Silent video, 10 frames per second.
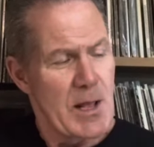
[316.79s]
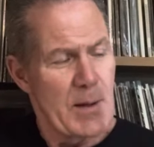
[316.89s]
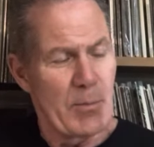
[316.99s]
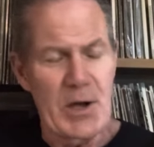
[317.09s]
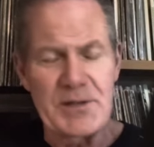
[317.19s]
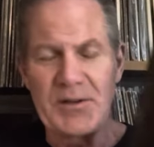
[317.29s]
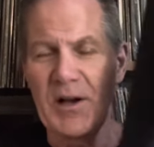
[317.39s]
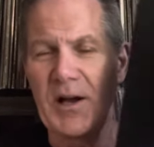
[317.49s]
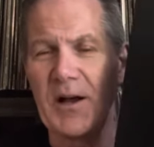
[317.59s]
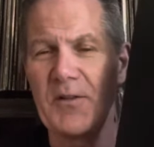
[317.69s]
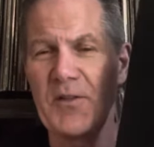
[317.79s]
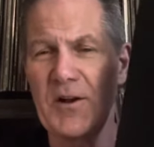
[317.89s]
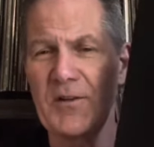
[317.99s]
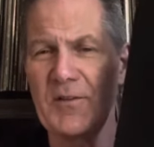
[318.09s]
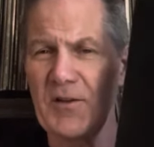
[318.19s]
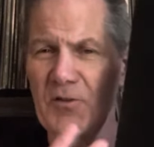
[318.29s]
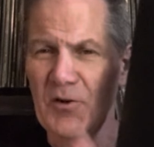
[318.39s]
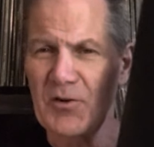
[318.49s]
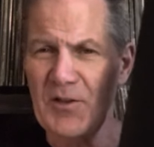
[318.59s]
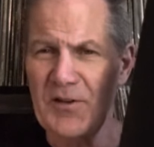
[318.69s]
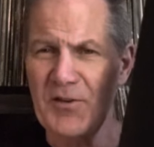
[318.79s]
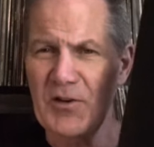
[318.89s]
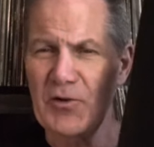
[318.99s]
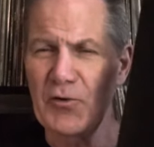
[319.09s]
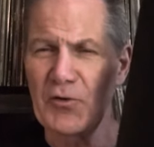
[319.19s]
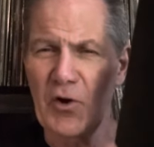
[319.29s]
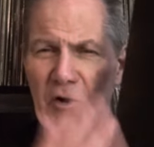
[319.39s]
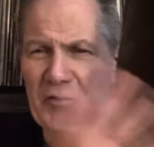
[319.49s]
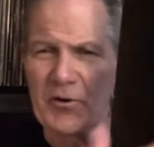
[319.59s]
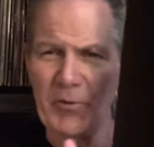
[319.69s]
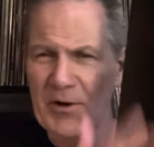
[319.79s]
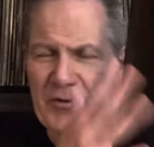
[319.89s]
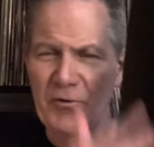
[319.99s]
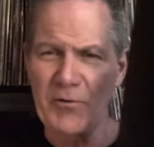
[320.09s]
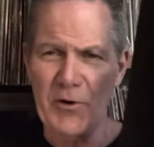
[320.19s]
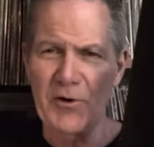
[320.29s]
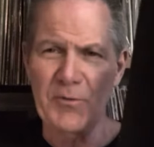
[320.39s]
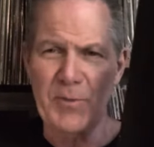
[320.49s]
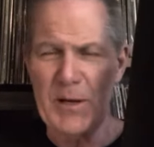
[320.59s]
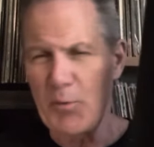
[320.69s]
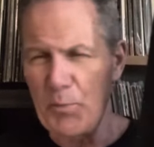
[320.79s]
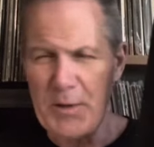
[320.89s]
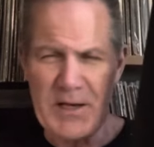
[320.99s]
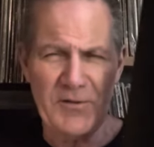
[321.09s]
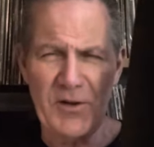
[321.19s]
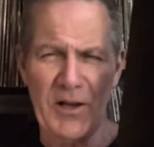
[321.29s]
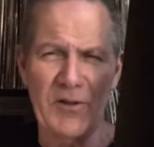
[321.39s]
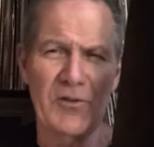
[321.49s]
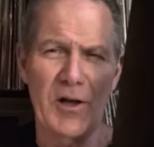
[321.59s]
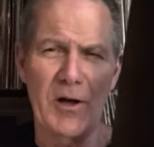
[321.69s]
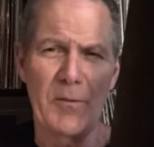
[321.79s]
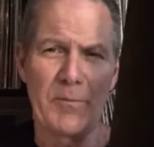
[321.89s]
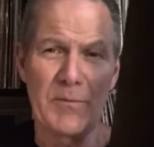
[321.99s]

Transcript: But uh, they they they sing two songs, and the rest are various people. Pete sings some.